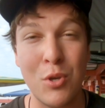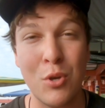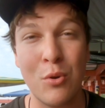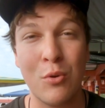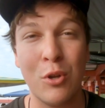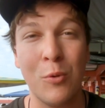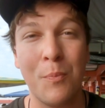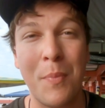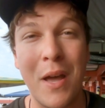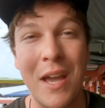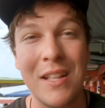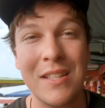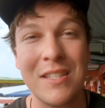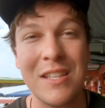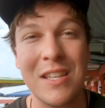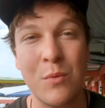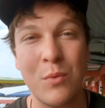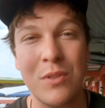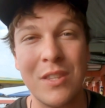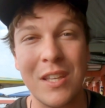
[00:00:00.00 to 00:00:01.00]
mural
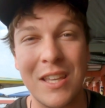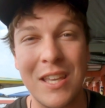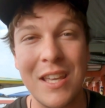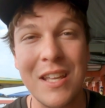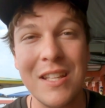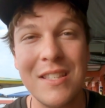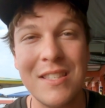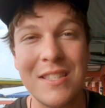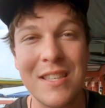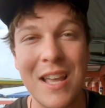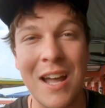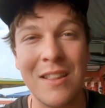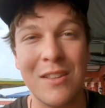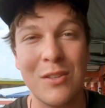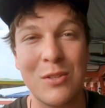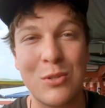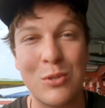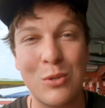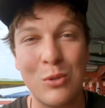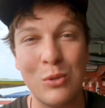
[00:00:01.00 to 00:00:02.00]
painting with the kids at
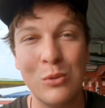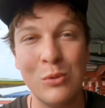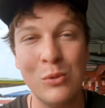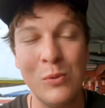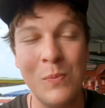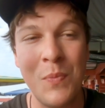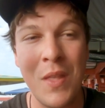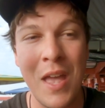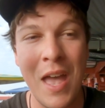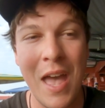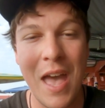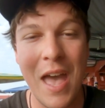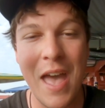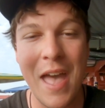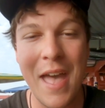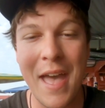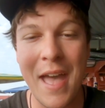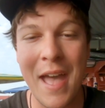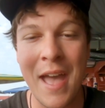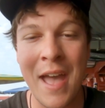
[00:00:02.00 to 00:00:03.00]
the school.
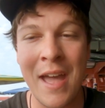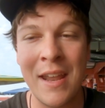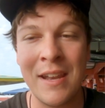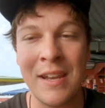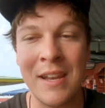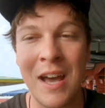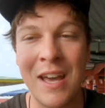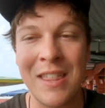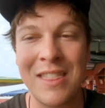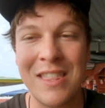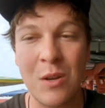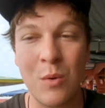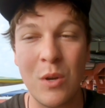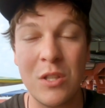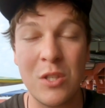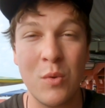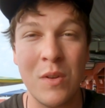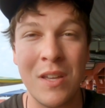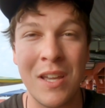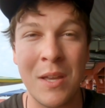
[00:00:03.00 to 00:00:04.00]
And I think
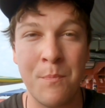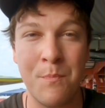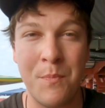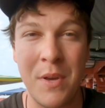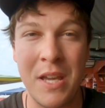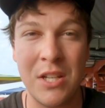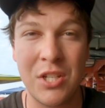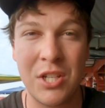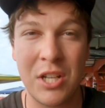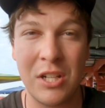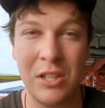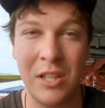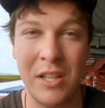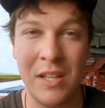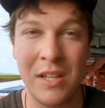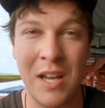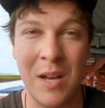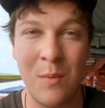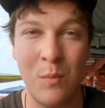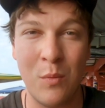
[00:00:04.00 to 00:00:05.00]
we're doing a beach
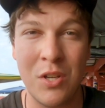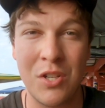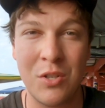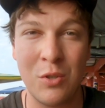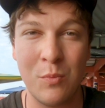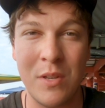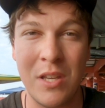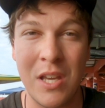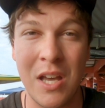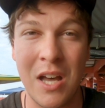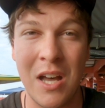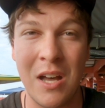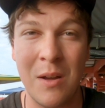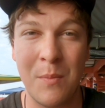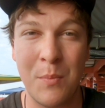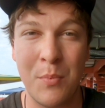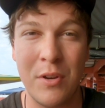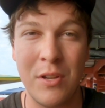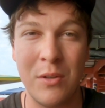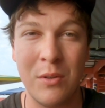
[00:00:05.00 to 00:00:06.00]
cleanup, which will be
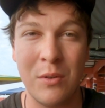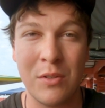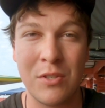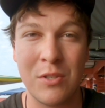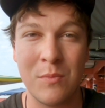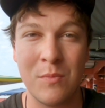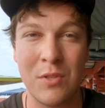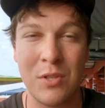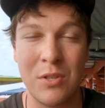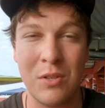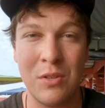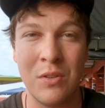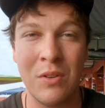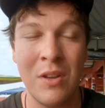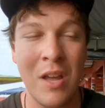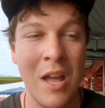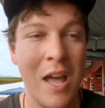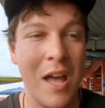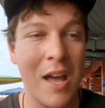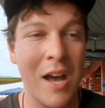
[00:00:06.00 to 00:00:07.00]
pretty awesome too.
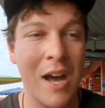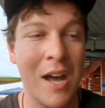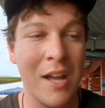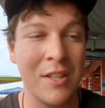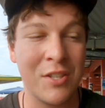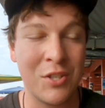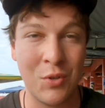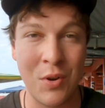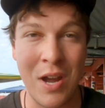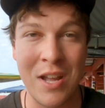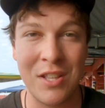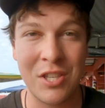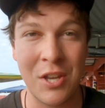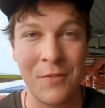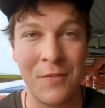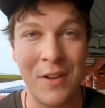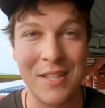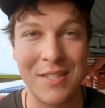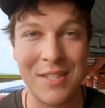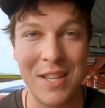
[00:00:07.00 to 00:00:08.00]
It's great
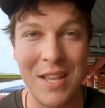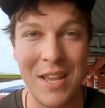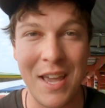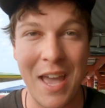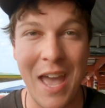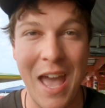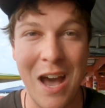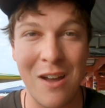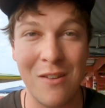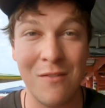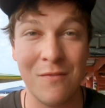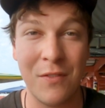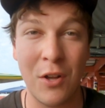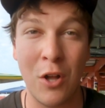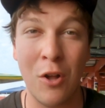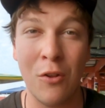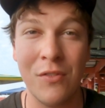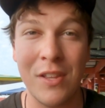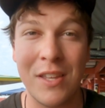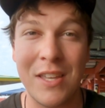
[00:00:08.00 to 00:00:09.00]
so far seeing how
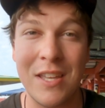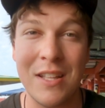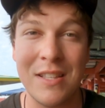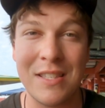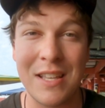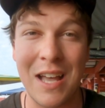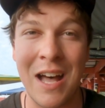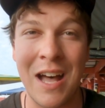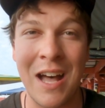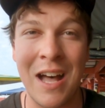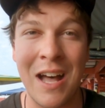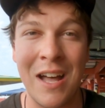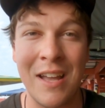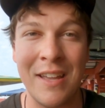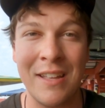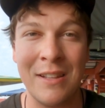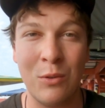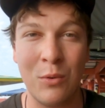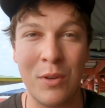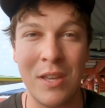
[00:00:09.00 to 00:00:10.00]
involved the kids are
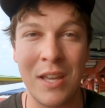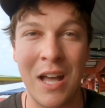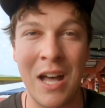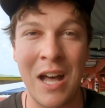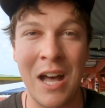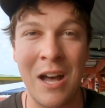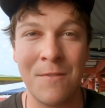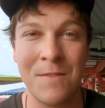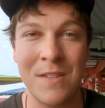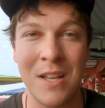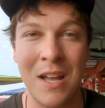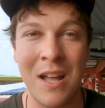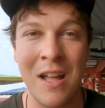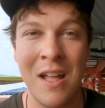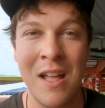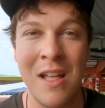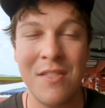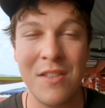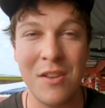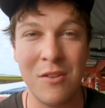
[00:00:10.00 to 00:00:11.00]
in looking after
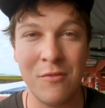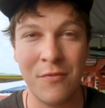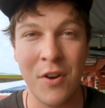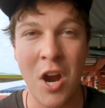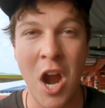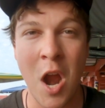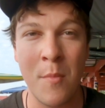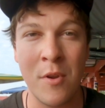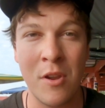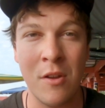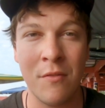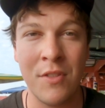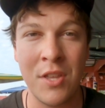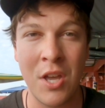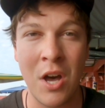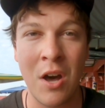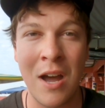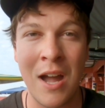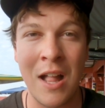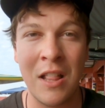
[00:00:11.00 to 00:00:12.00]
the environment of
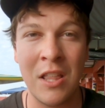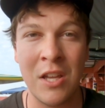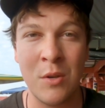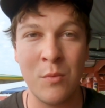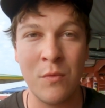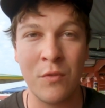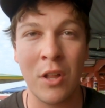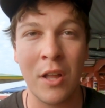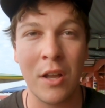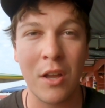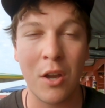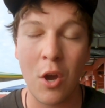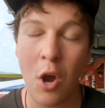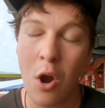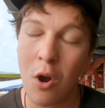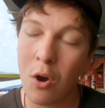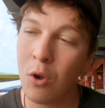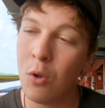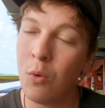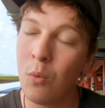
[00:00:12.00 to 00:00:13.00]
the island. We've got like a
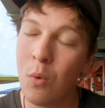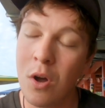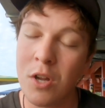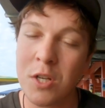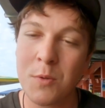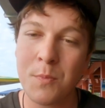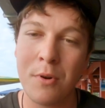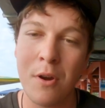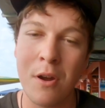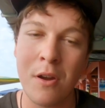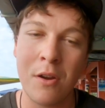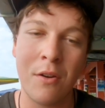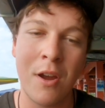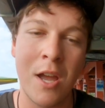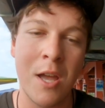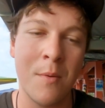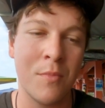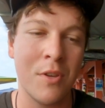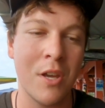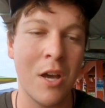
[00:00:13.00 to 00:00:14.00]
coral watch
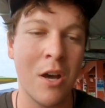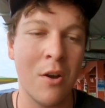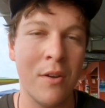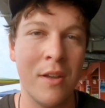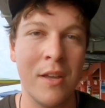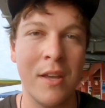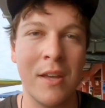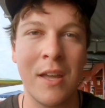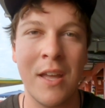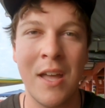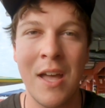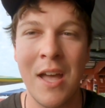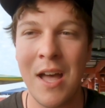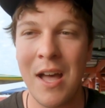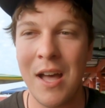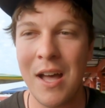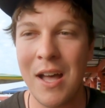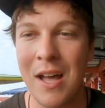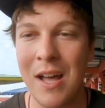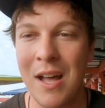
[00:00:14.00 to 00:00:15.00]
program going.
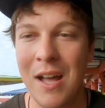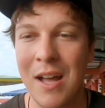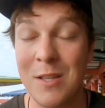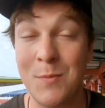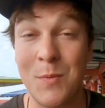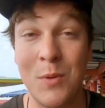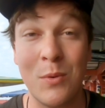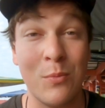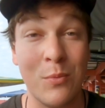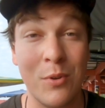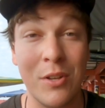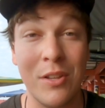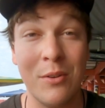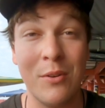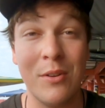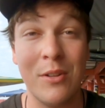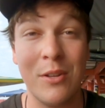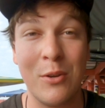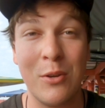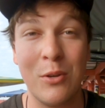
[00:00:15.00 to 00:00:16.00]
It's been really,
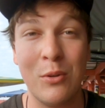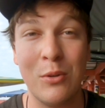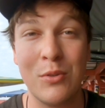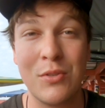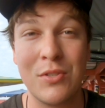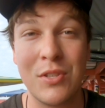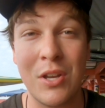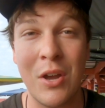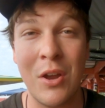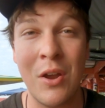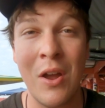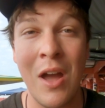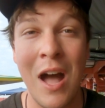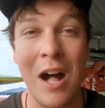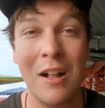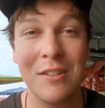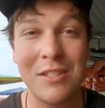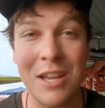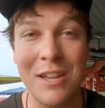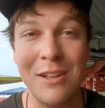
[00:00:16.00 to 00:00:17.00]
really cool. So
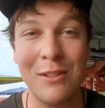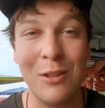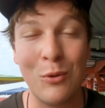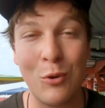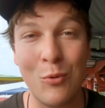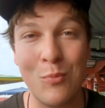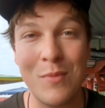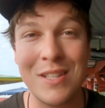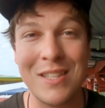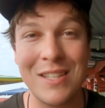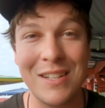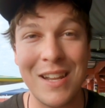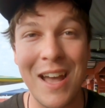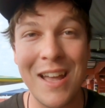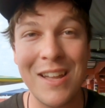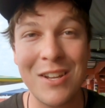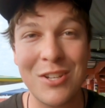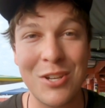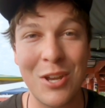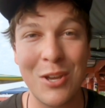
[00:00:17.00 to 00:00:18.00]
I'll take you along with me
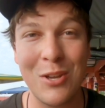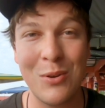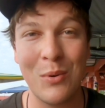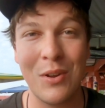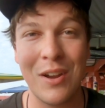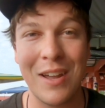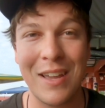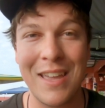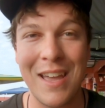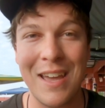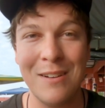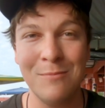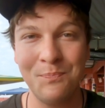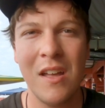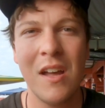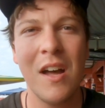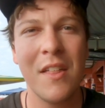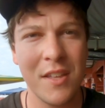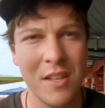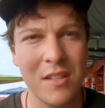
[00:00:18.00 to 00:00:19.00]
today and show you what I can.
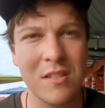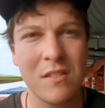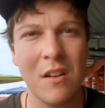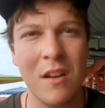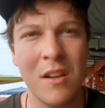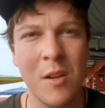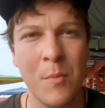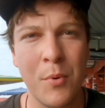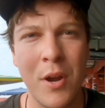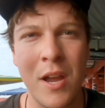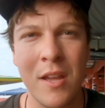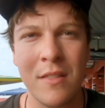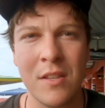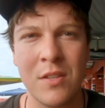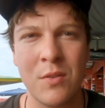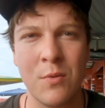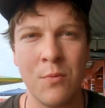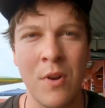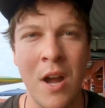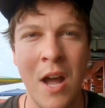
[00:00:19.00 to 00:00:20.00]
I think it's time to break
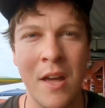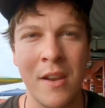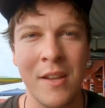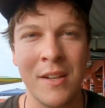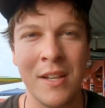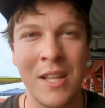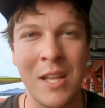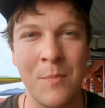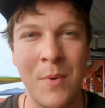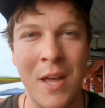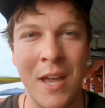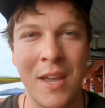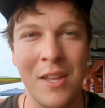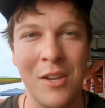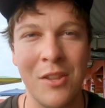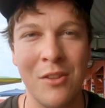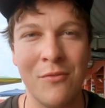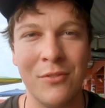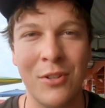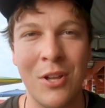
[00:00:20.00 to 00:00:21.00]
this rut and get back
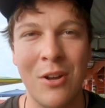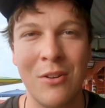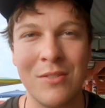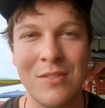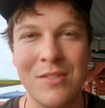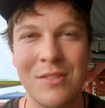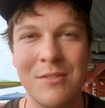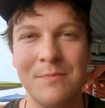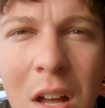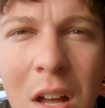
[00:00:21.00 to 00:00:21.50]
into the vlogs.